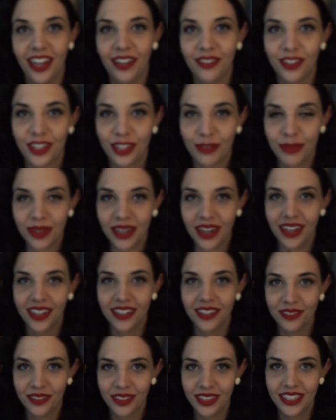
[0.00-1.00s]
ever, but I
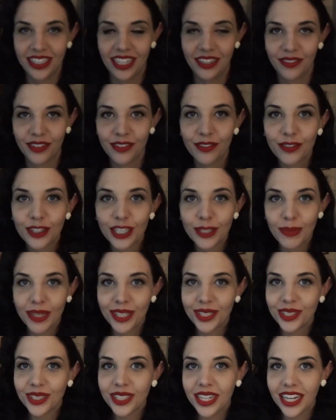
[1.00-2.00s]
only save it for
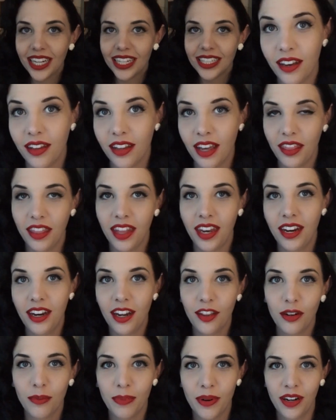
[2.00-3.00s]
special days. And then
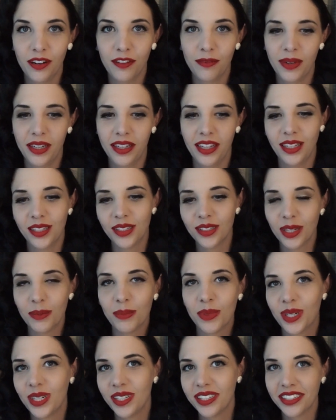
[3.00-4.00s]
another part of my like
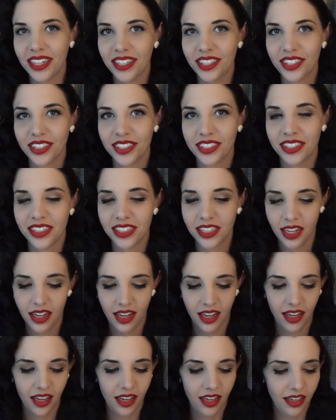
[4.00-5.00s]
summer essentials
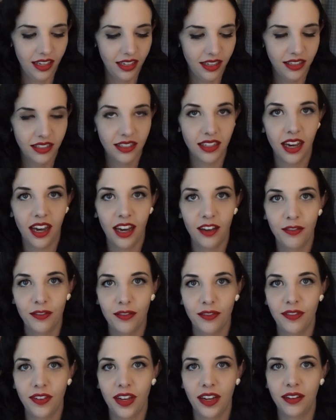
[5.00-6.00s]
is I've
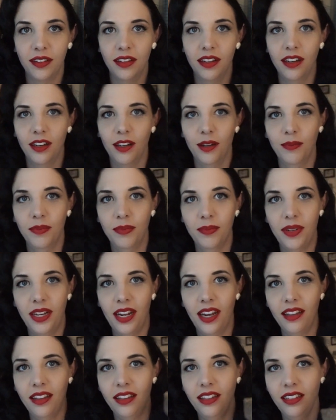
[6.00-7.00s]
found, but
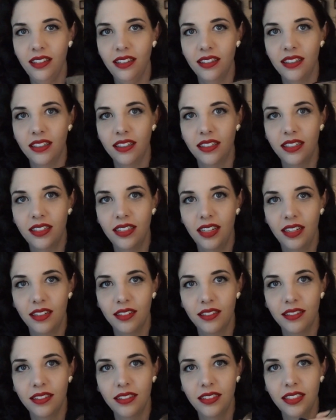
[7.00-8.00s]
had these
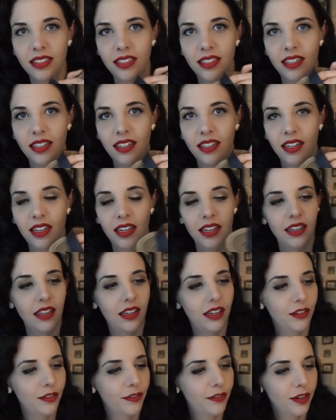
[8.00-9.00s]
sandals that
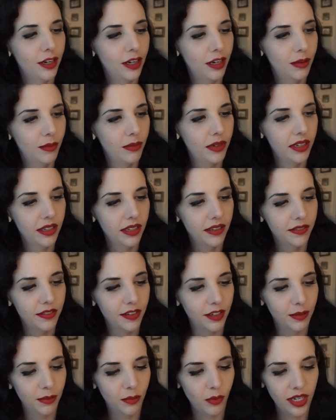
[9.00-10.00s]
are from, what are they
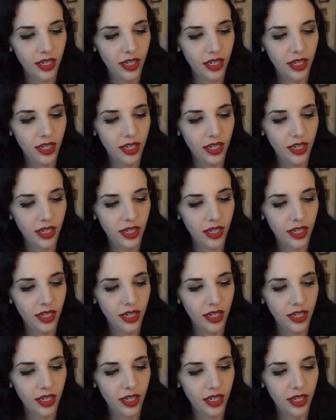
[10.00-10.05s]
from?